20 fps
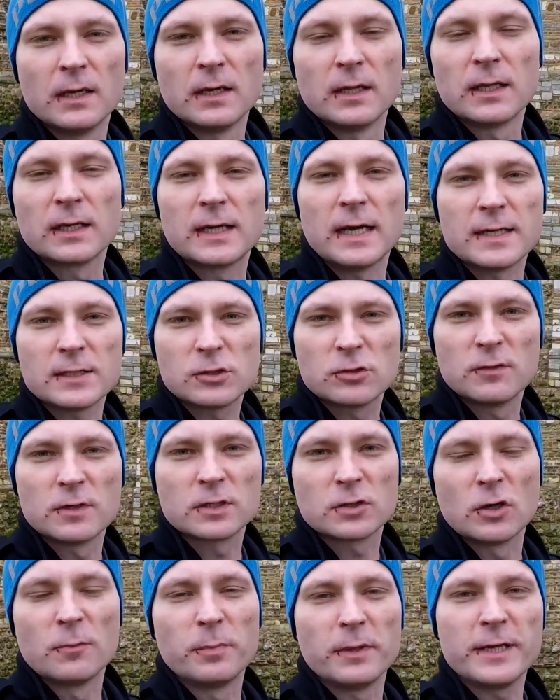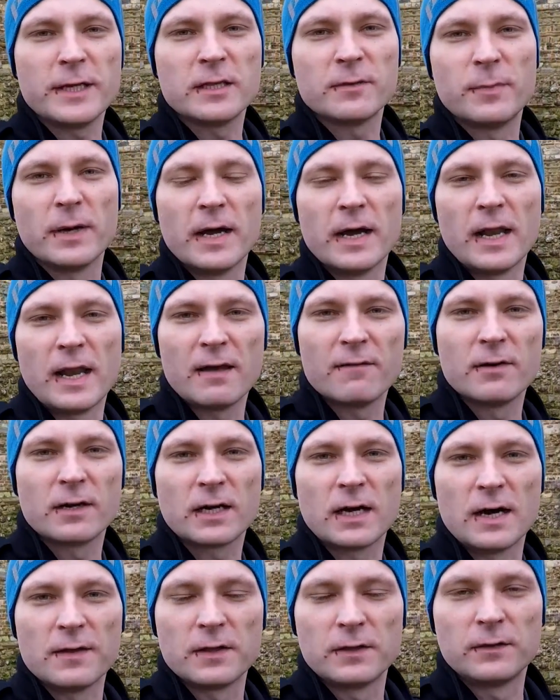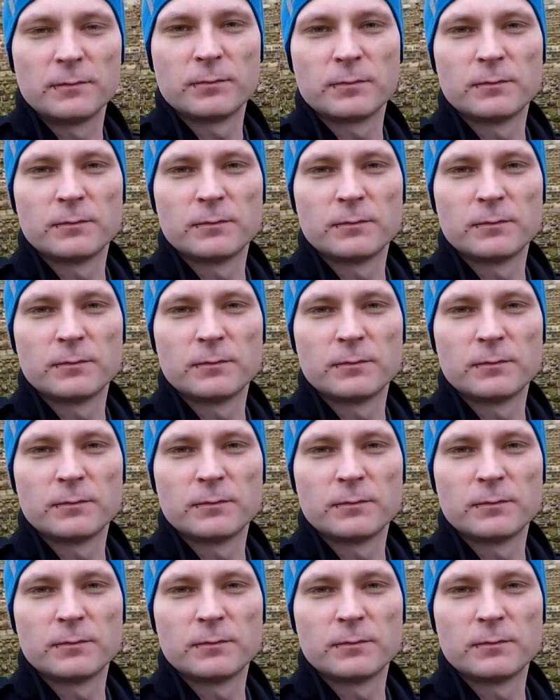The castle was completed by 1100.